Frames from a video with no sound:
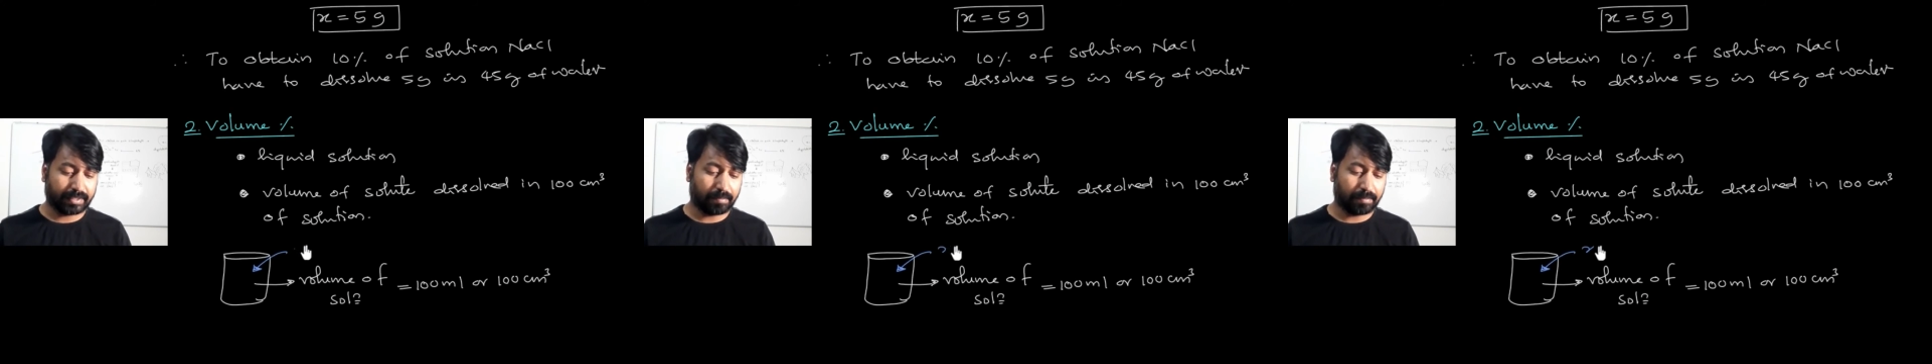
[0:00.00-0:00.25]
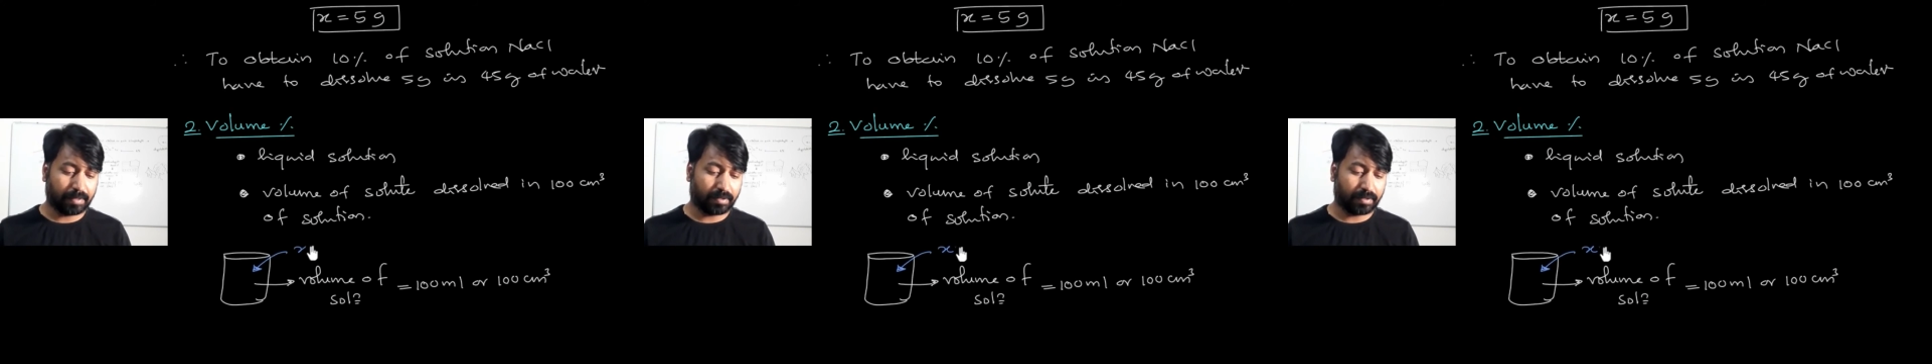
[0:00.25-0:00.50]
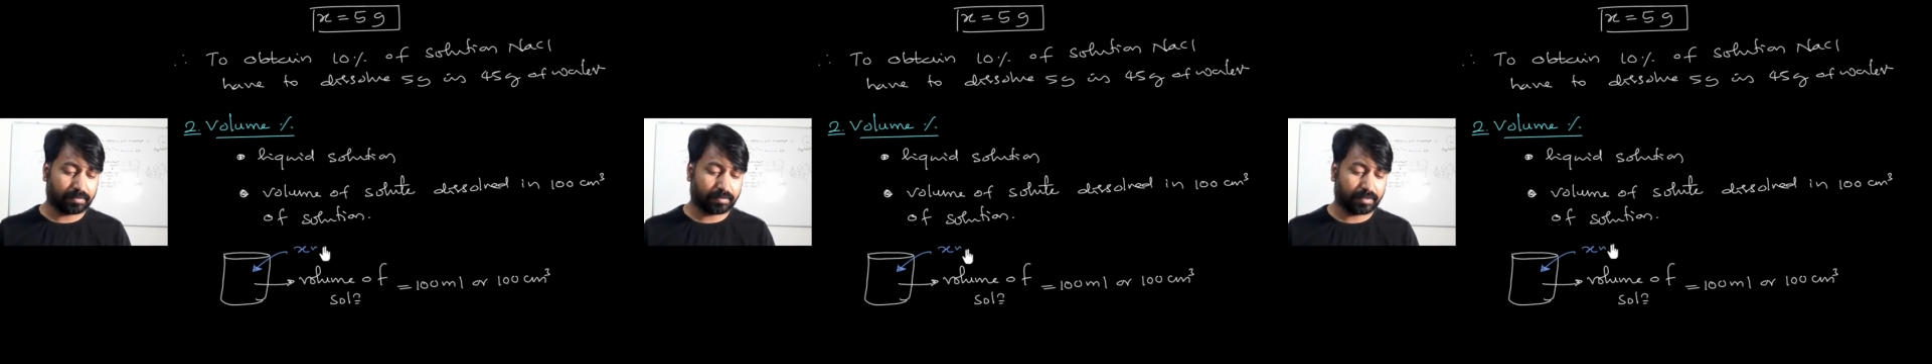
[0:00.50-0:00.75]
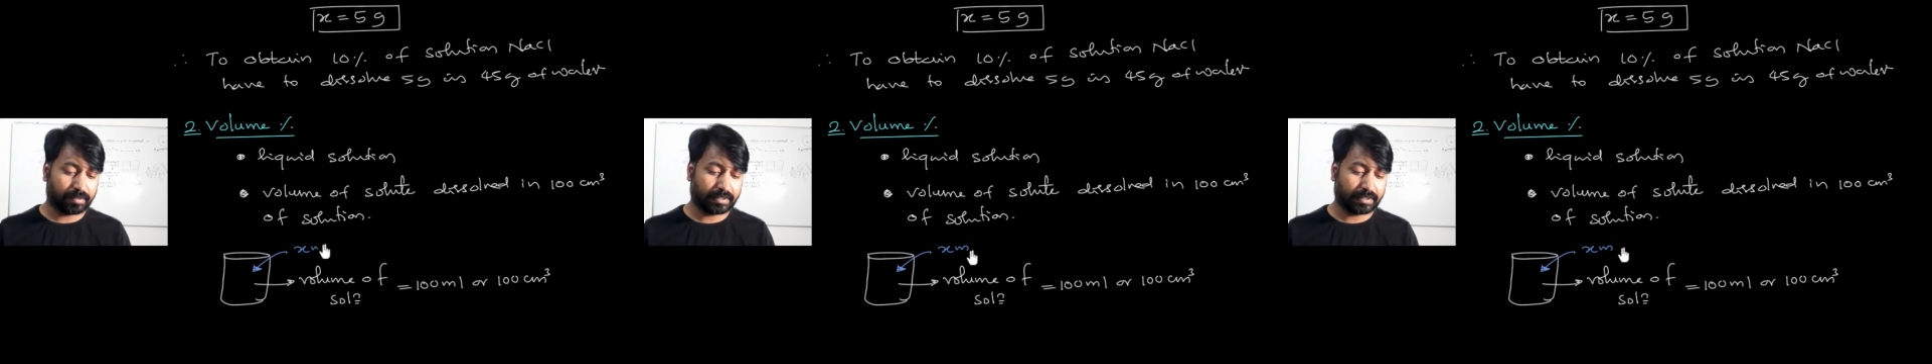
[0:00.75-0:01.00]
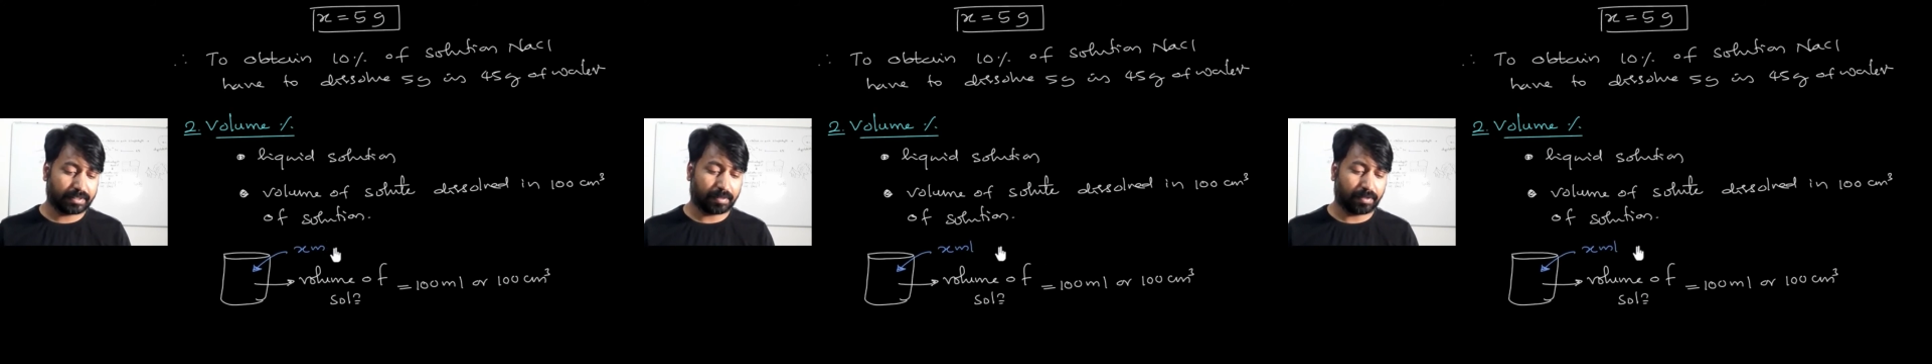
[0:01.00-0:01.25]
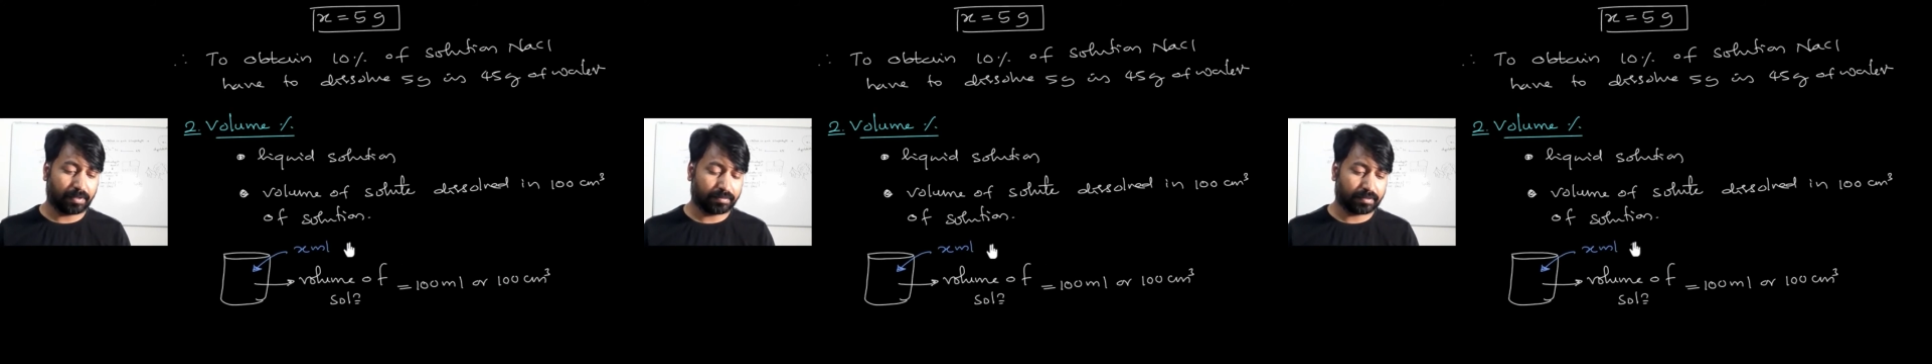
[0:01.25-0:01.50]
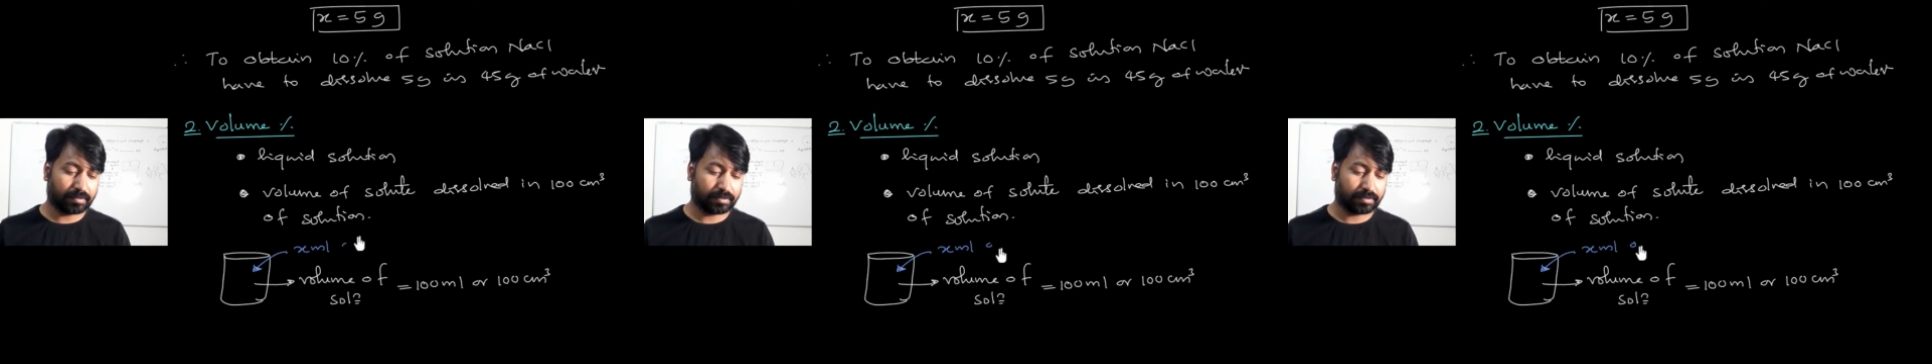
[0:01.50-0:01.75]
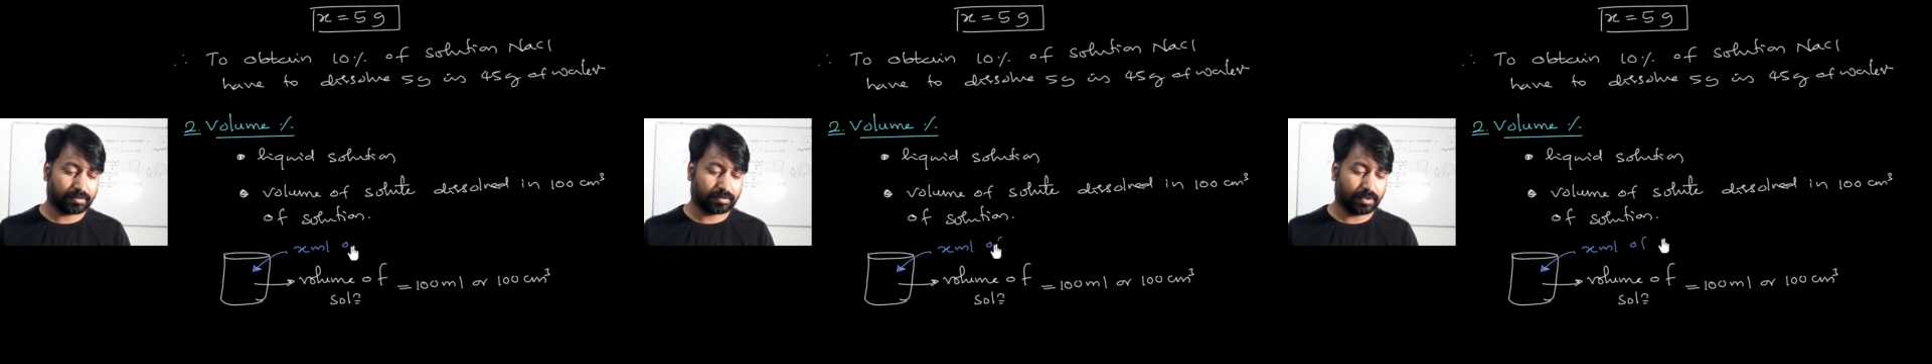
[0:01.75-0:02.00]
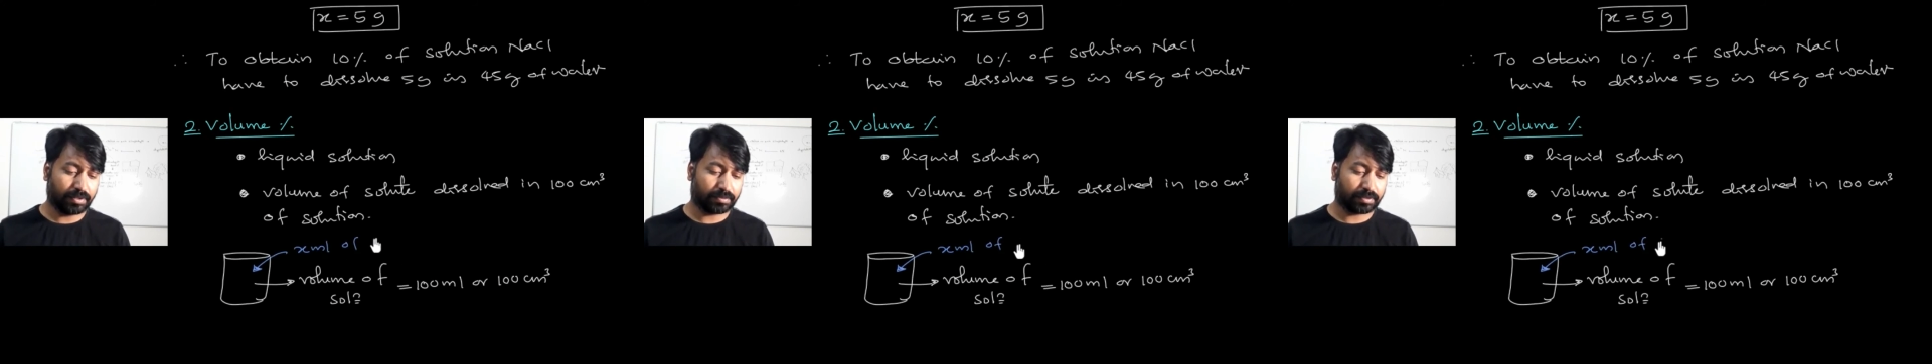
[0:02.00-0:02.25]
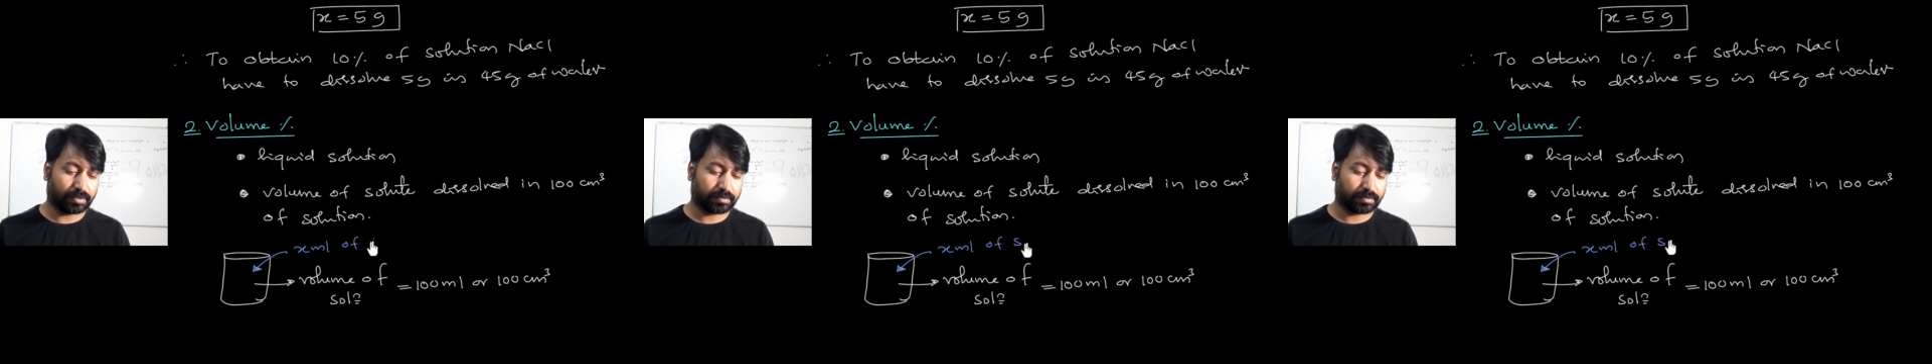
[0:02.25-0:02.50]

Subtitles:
ml of solute,